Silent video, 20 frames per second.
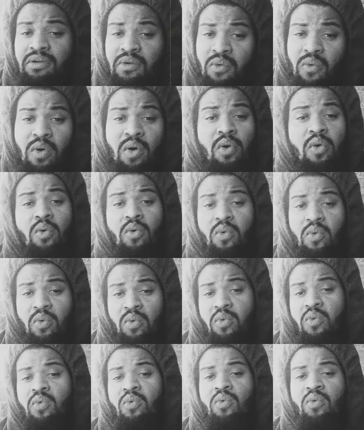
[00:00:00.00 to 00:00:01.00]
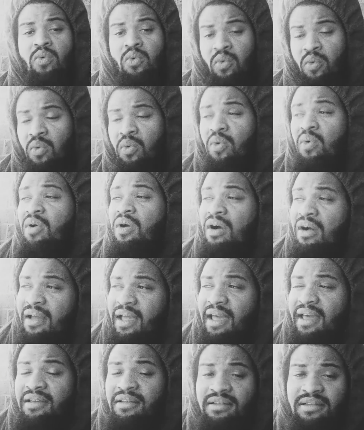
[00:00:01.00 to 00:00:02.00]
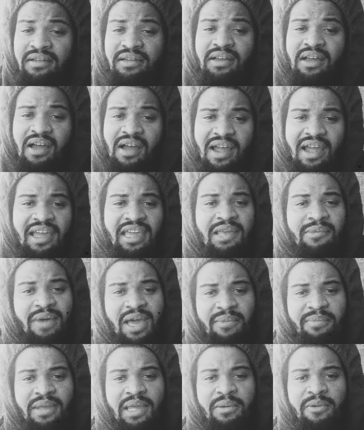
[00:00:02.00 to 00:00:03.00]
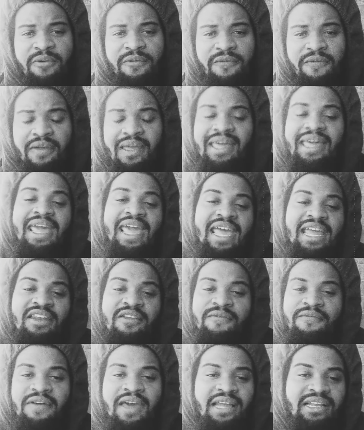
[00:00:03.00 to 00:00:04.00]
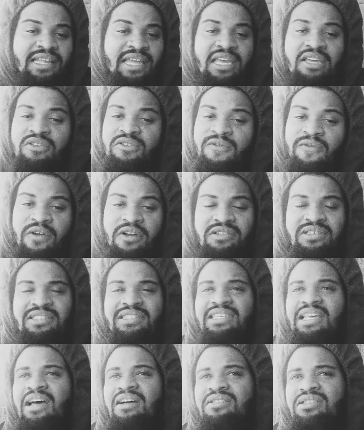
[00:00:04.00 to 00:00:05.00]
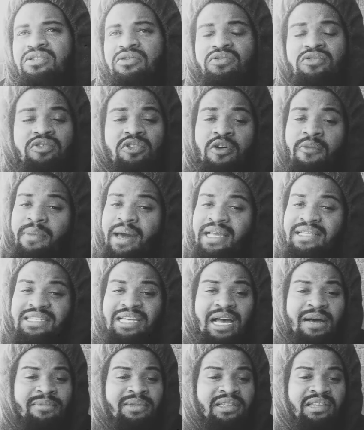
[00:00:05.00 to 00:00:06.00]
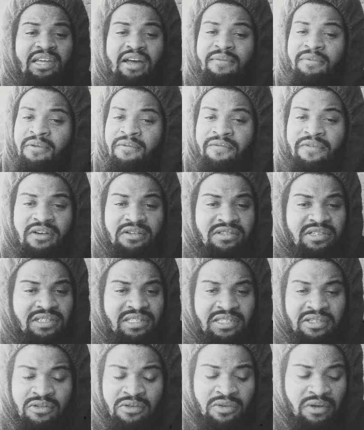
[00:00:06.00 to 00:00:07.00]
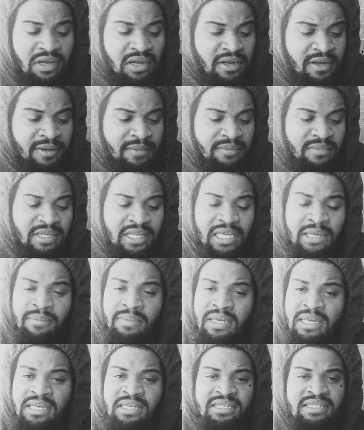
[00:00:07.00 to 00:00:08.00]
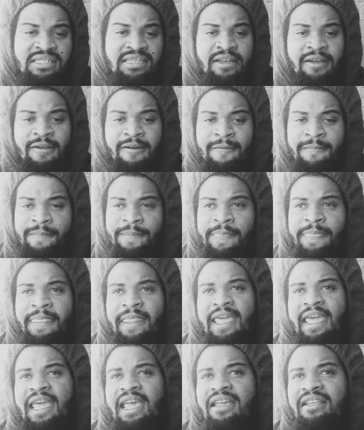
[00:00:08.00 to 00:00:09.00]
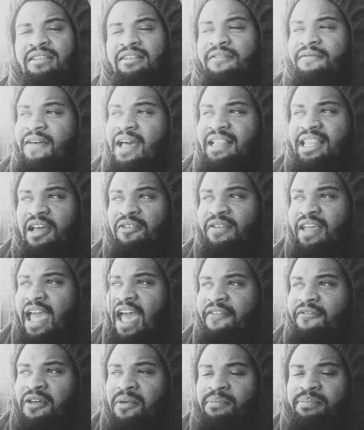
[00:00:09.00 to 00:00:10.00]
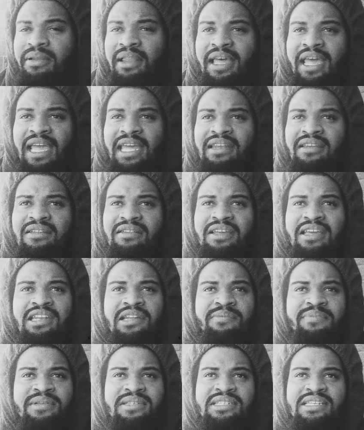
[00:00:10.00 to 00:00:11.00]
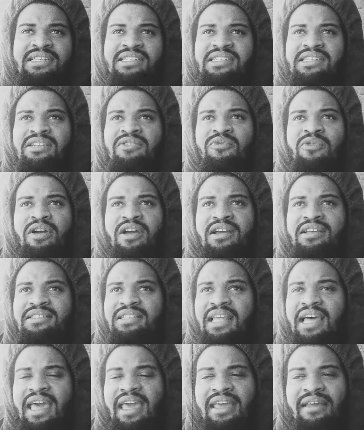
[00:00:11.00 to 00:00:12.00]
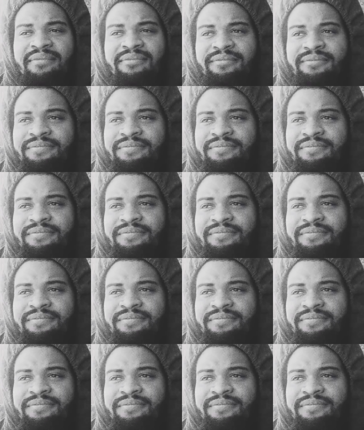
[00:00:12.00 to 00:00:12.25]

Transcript: whoa, okay, all right, he might be able to fit. And the fact that he was versatile too. You know, Mike Tomlin loved them versatile um, DBs, and the fact that we have him playing in a position where it's like,